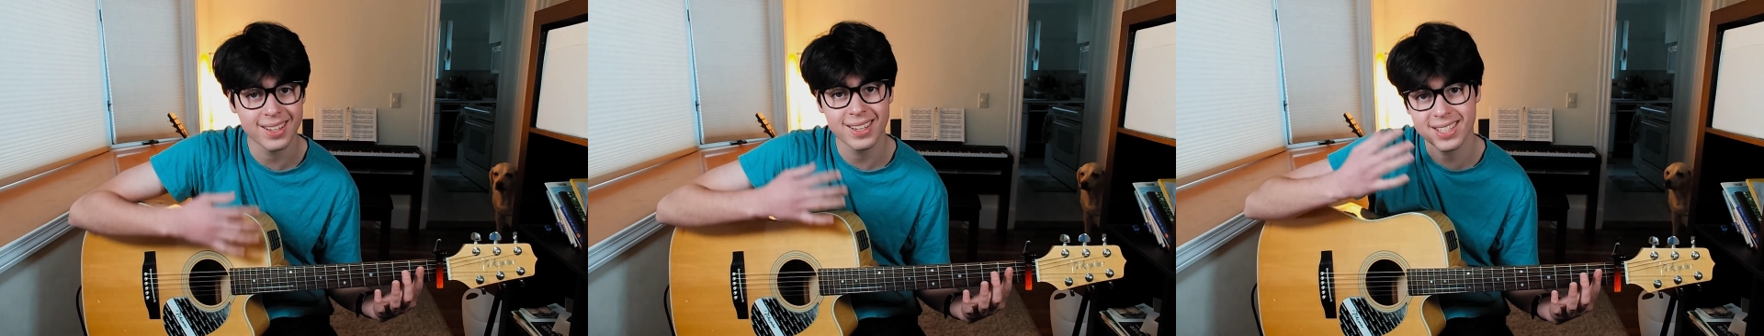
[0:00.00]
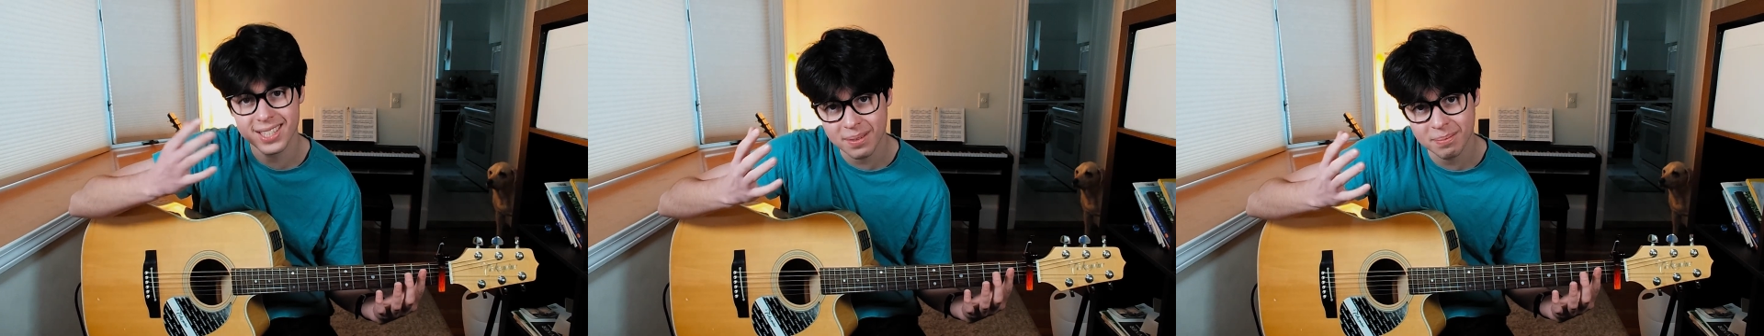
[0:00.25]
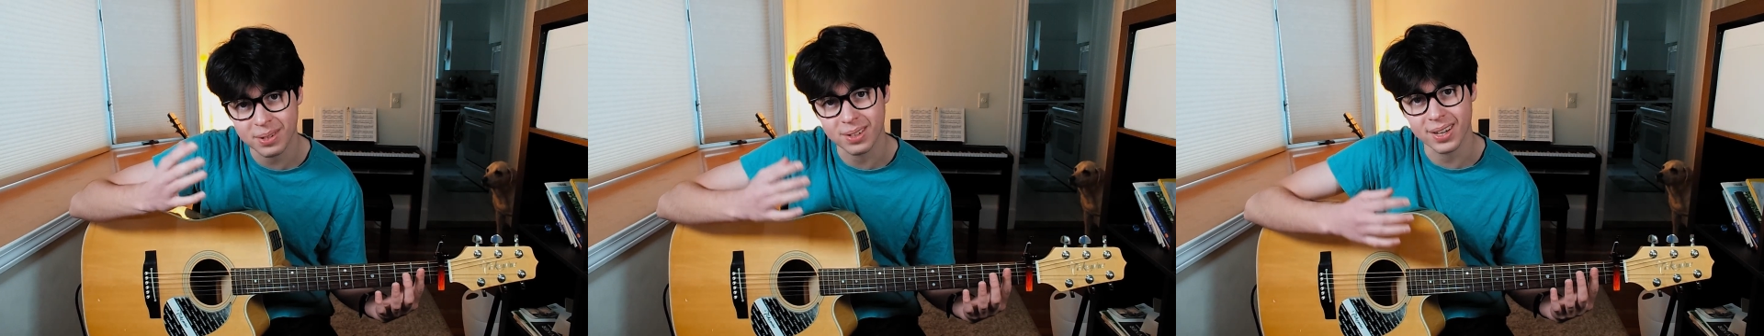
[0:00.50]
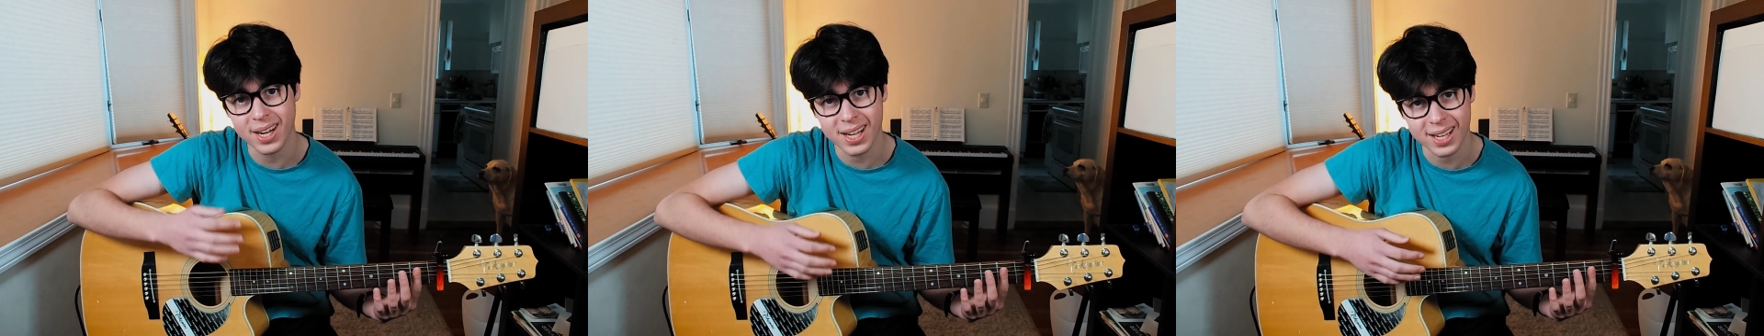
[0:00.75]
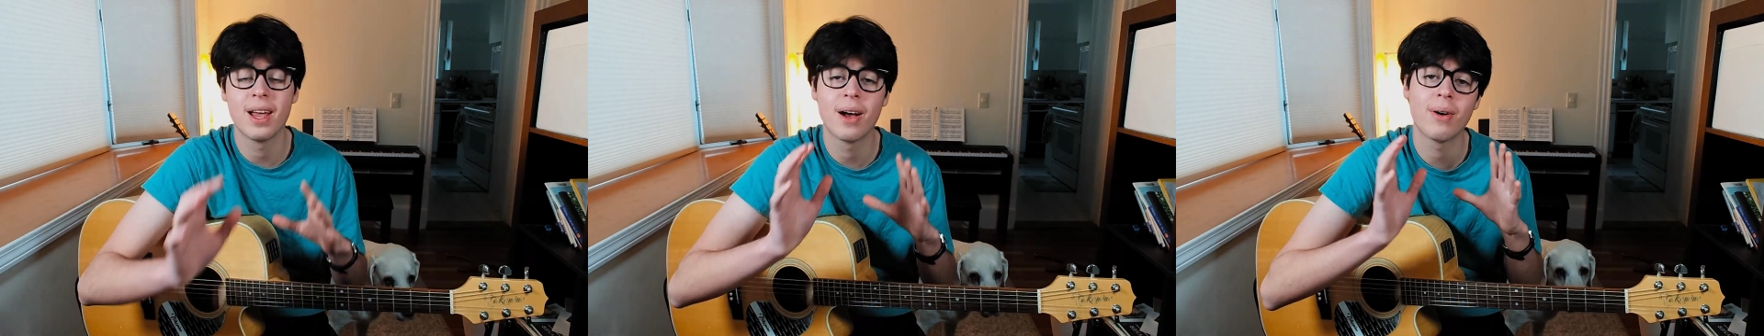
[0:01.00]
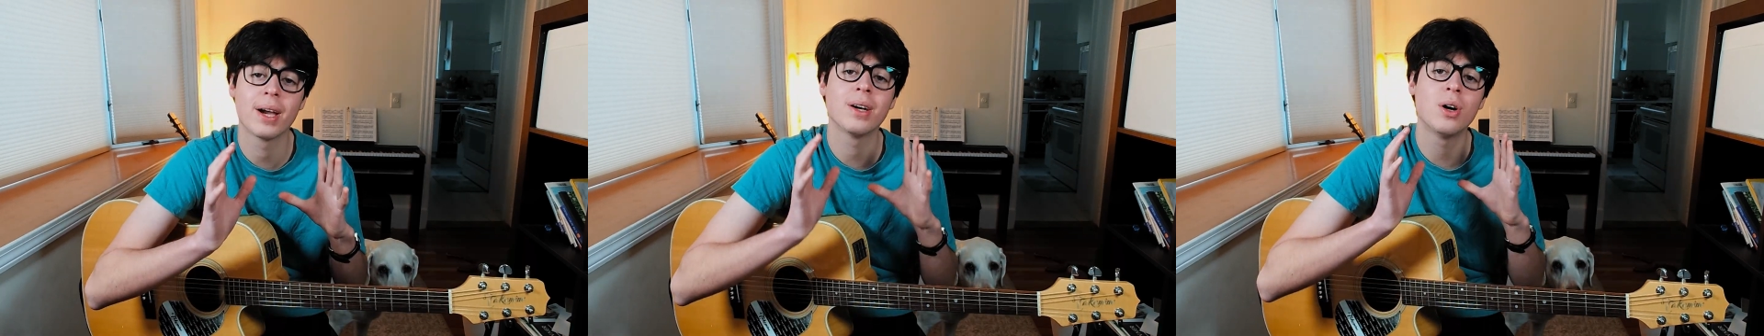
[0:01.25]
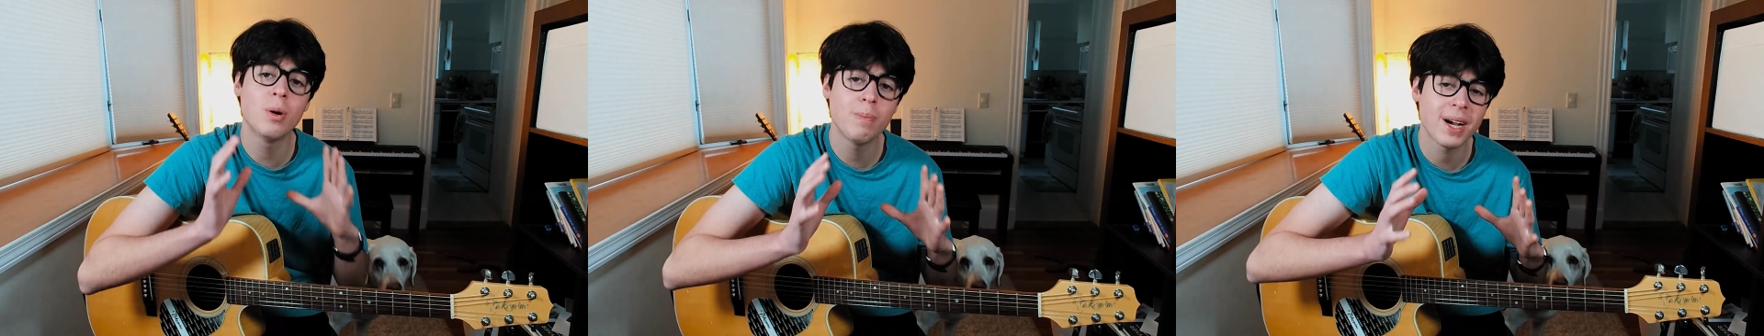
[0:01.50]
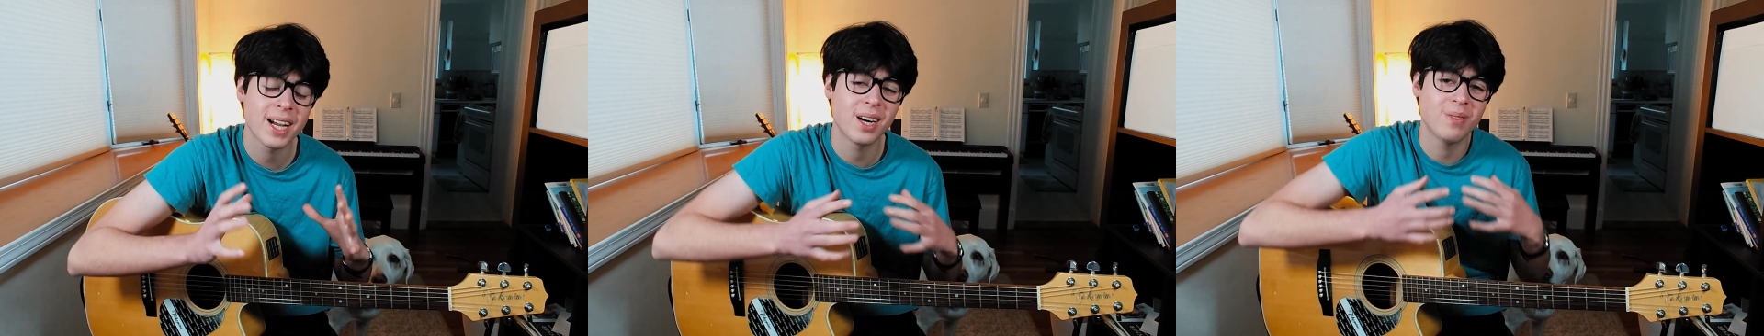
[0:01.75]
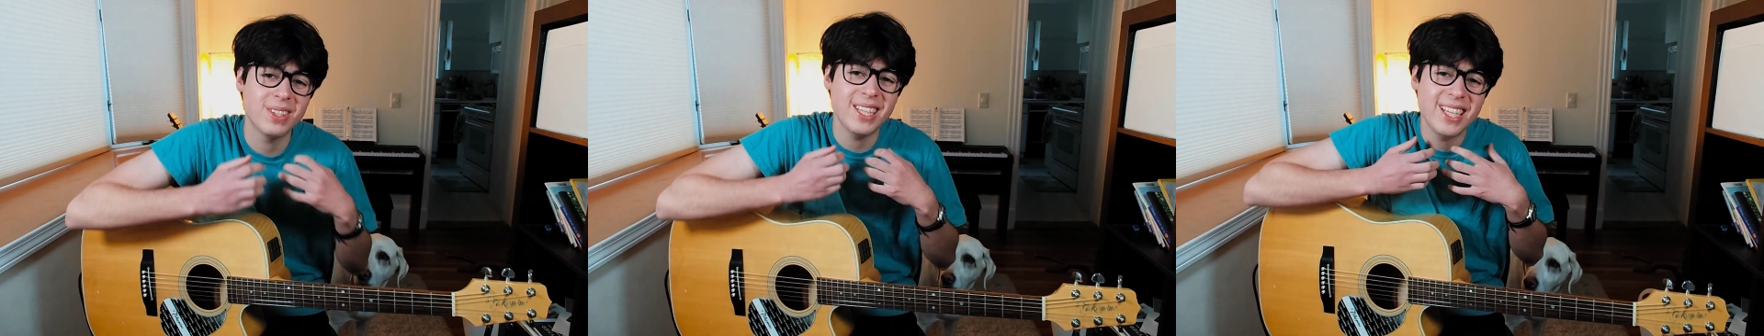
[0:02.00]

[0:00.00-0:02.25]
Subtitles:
Simple, right? Now I hope I helped